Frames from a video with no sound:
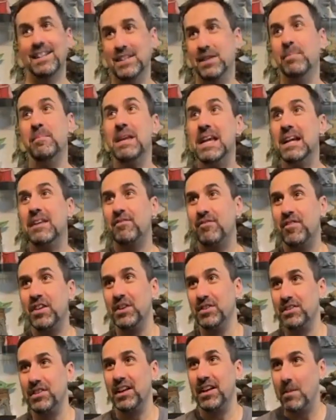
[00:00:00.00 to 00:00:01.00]
to me it
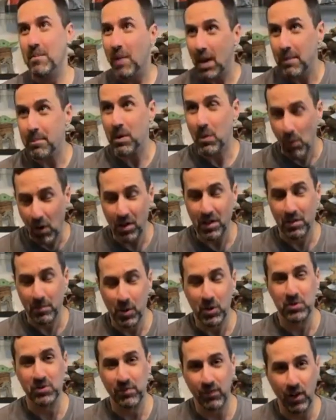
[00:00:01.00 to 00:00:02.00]
feels like it might be one of the
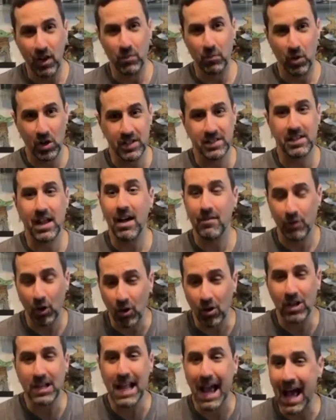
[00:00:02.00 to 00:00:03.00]
most fun ones. I've
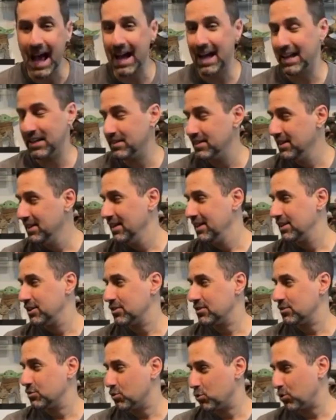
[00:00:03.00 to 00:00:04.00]
already had
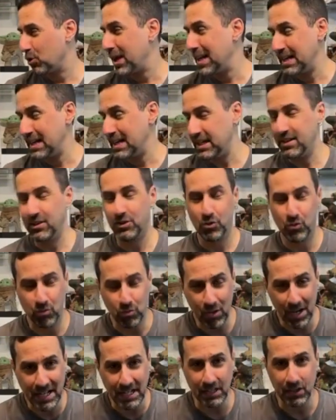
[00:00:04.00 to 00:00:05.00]
great
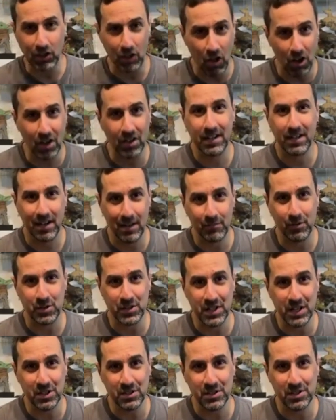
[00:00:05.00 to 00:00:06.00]
long
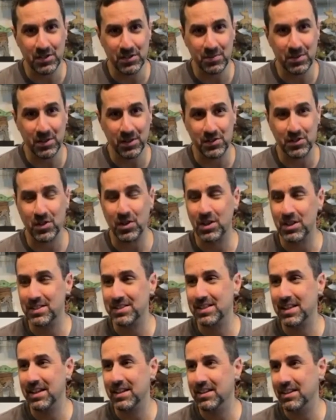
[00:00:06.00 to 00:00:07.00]
conversations with this
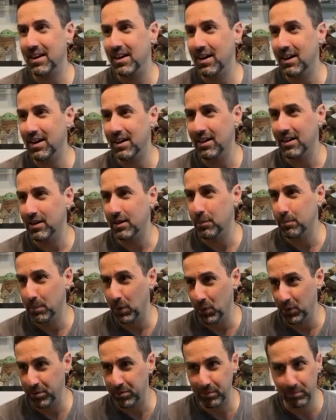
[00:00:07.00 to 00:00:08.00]
artist, and
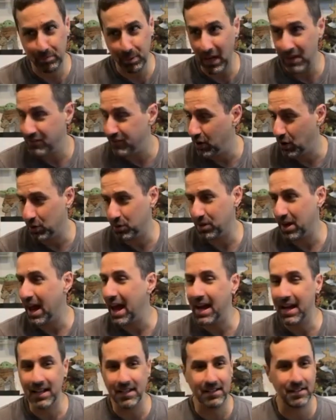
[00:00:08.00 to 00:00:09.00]
both by phone
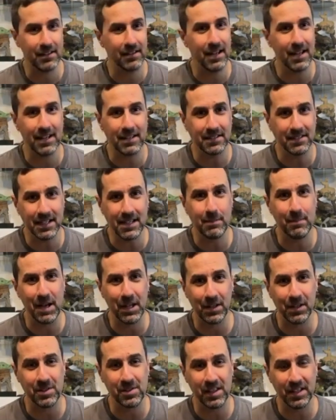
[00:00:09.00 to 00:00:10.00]
and
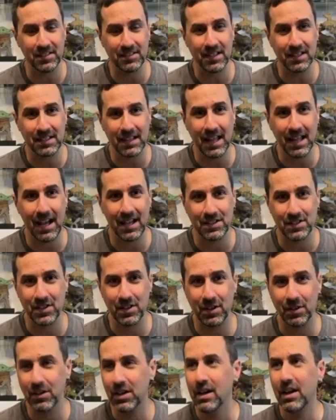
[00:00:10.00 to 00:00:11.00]
email and things like that.
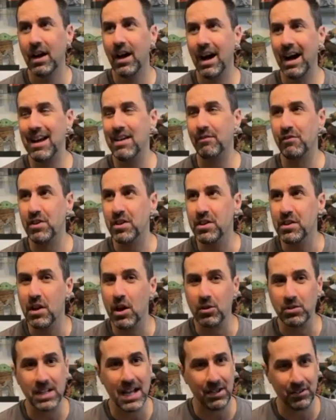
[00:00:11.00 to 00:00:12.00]
So I have
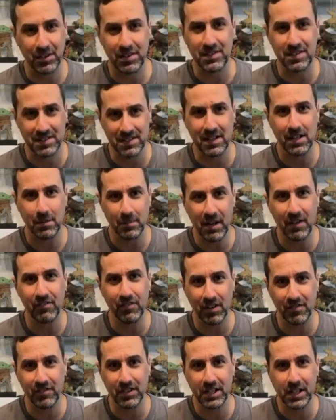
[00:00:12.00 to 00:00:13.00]
no doubt this is going to be a
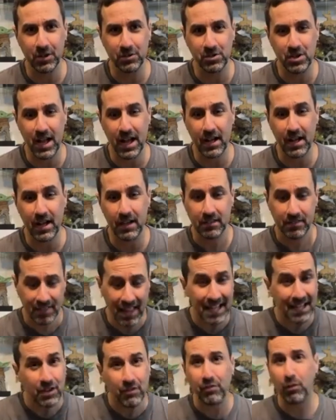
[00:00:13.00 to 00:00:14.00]
fun video chat.
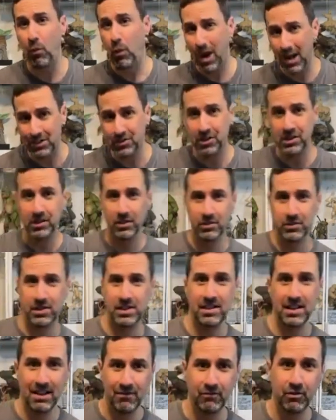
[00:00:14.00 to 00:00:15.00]
Thank you for watching those
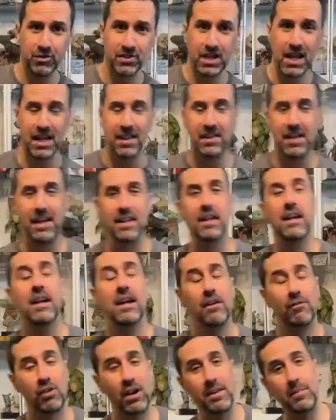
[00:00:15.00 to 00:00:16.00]
and for saying that.
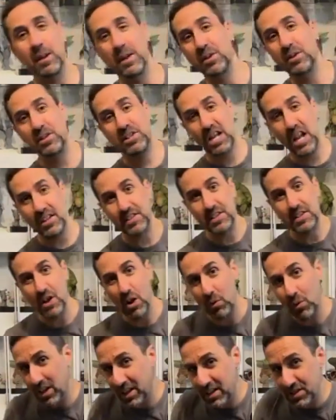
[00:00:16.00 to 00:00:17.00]
For anybody who doesn't
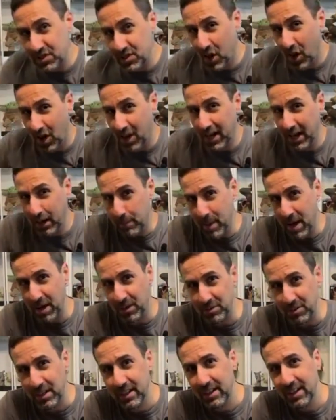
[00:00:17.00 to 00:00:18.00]
know what he's talking
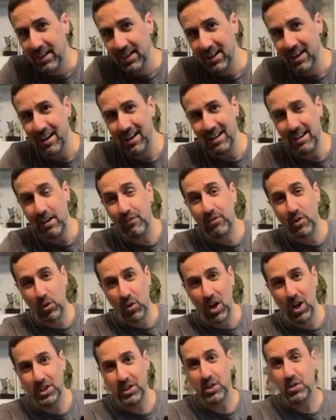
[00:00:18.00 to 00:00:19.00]
about, if
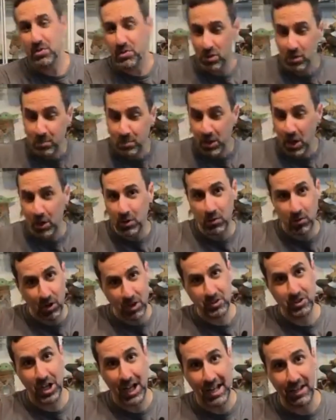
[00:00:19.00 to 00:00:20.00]
you're on YouTube, go to
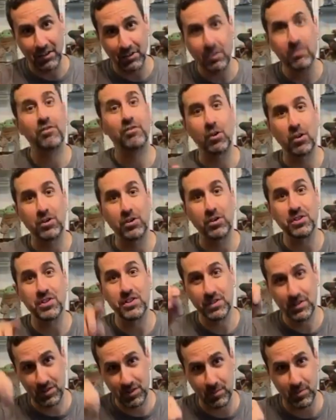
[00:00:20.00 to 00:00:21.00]
our channel
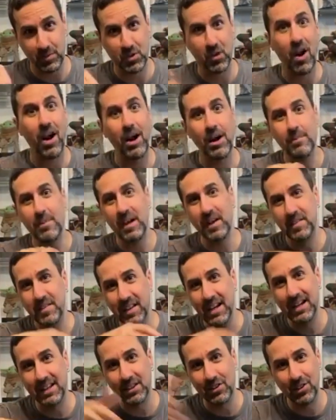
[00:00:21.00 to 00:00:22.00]
first, subscribe, and
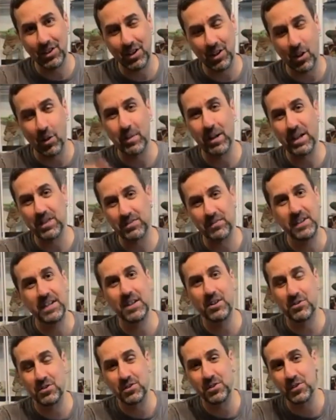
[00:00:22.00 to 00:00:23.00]
then look at our past
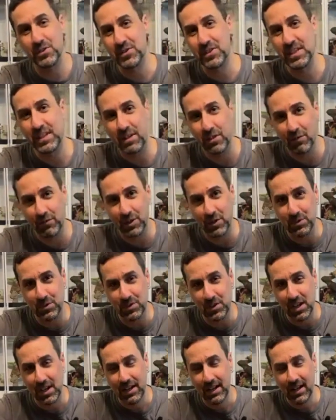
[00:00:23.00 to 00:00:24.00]
videos, and you'll see
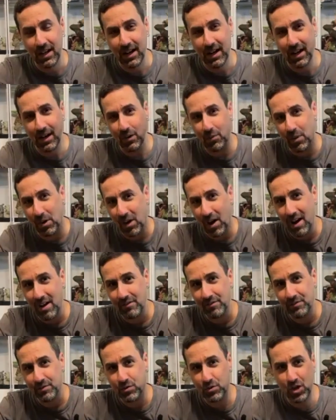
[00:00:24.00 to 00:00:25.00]
interviews where
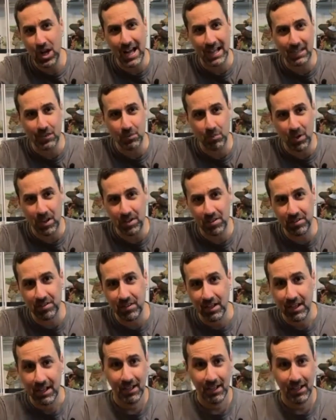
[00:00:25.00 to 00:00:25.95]
I've chatted with